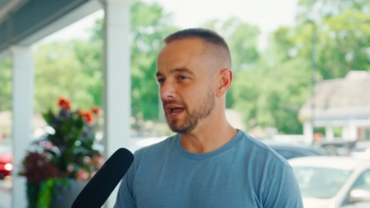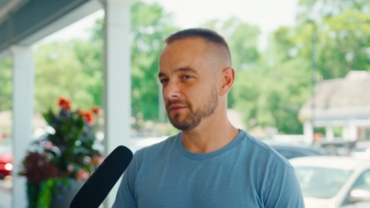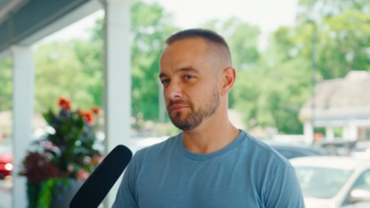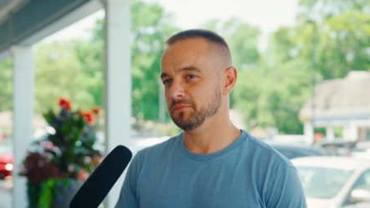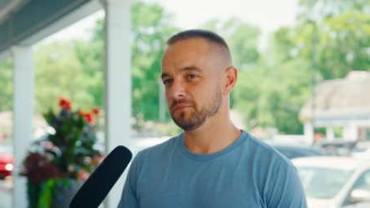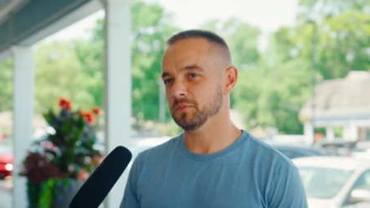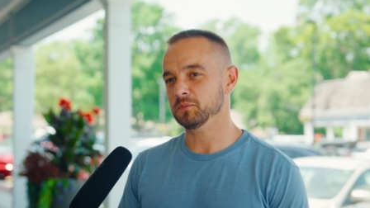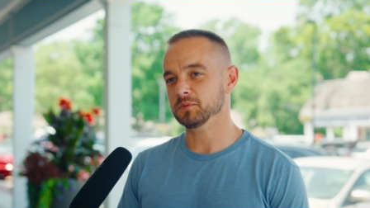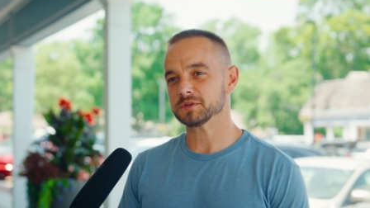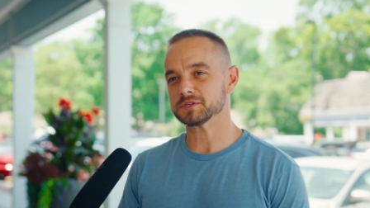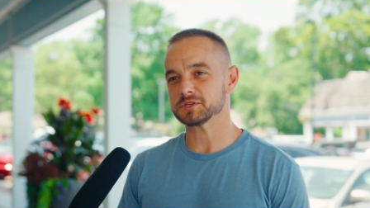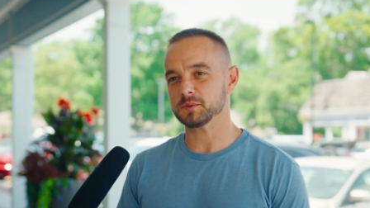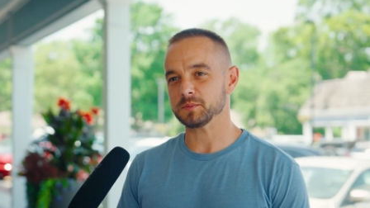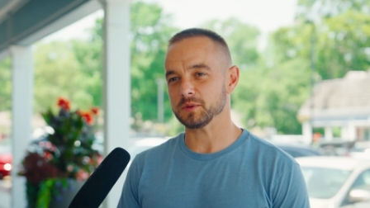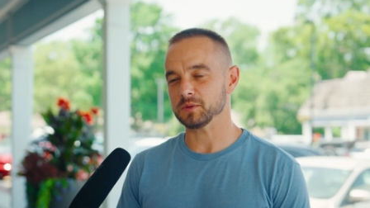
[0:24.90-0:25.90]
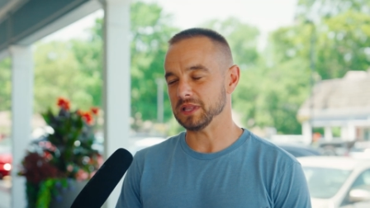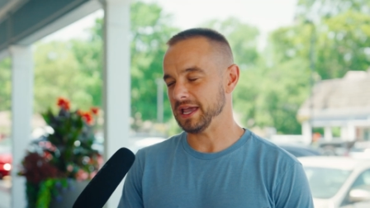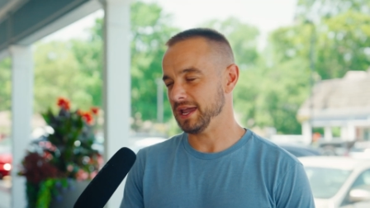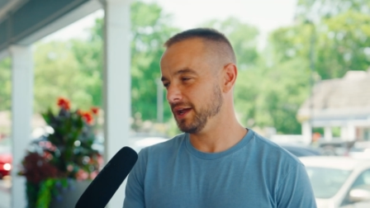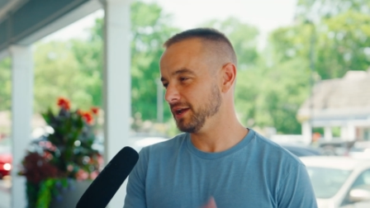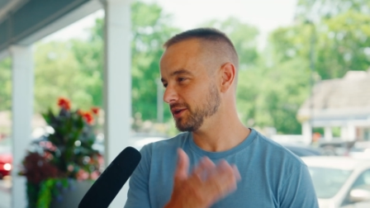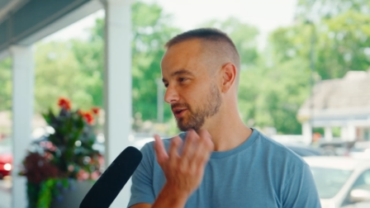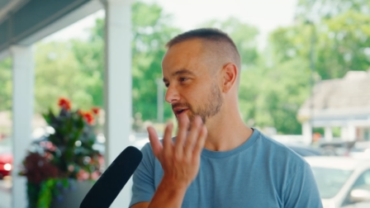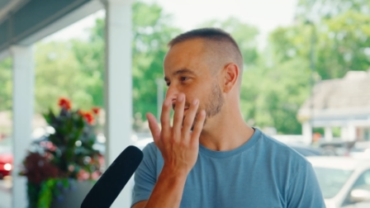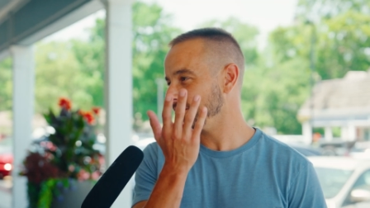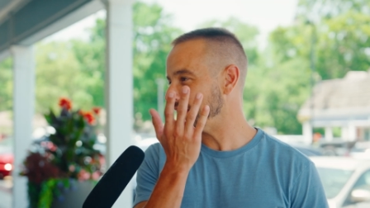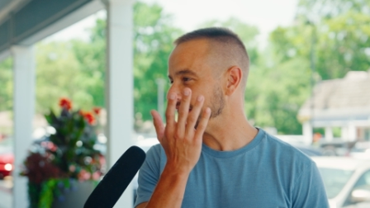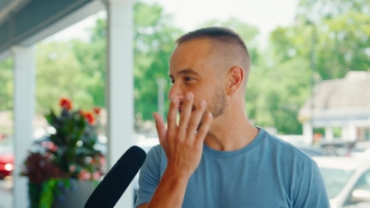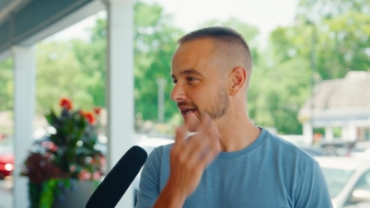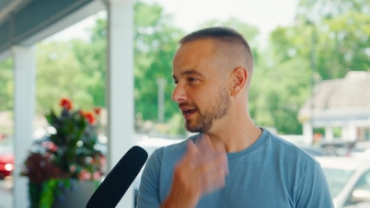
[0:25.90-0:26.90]
I would assume you lay under a
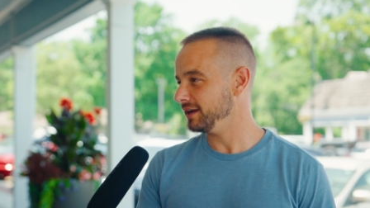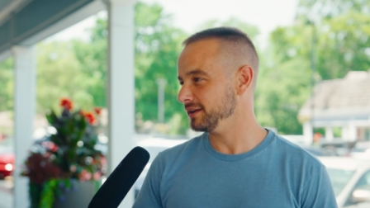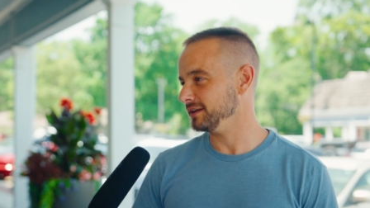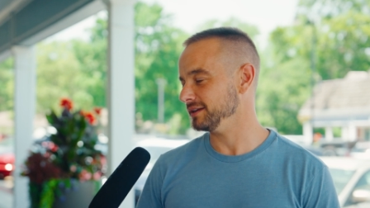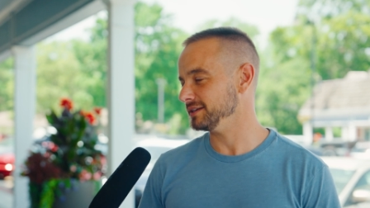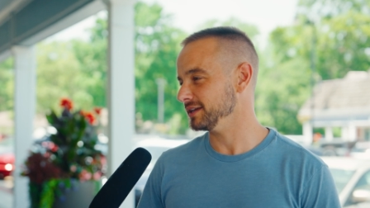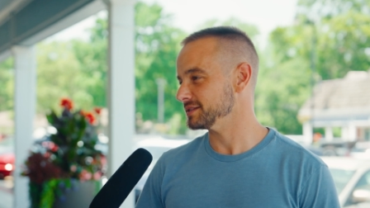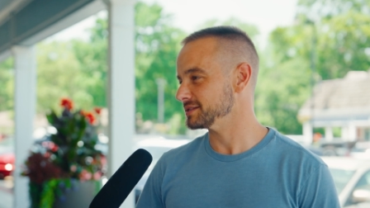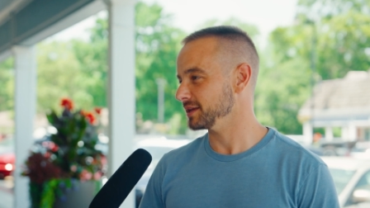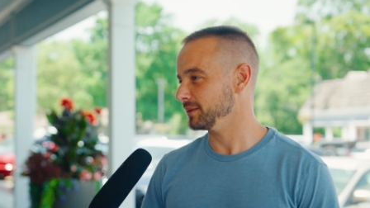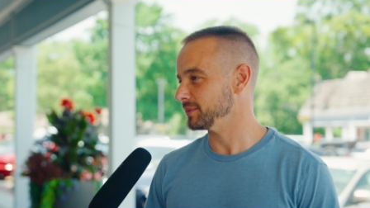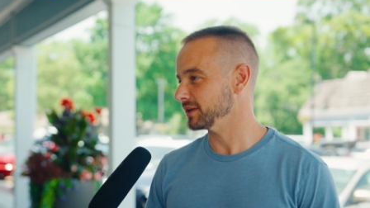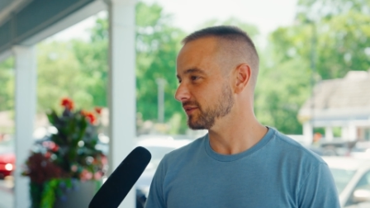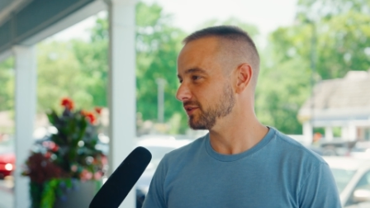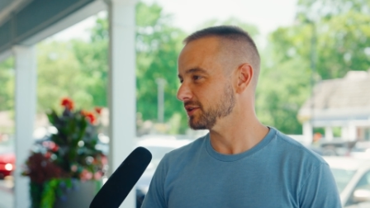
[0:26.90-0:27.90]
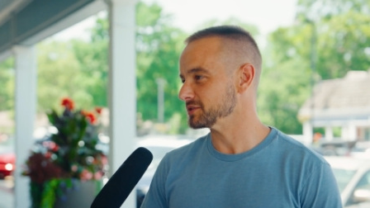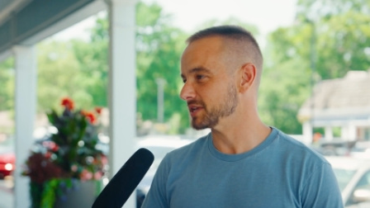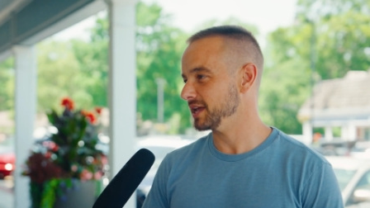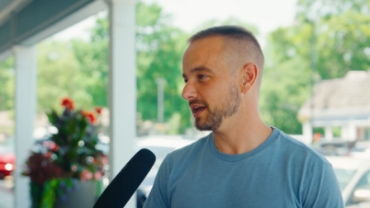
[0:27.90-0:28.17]
red light and it does something for your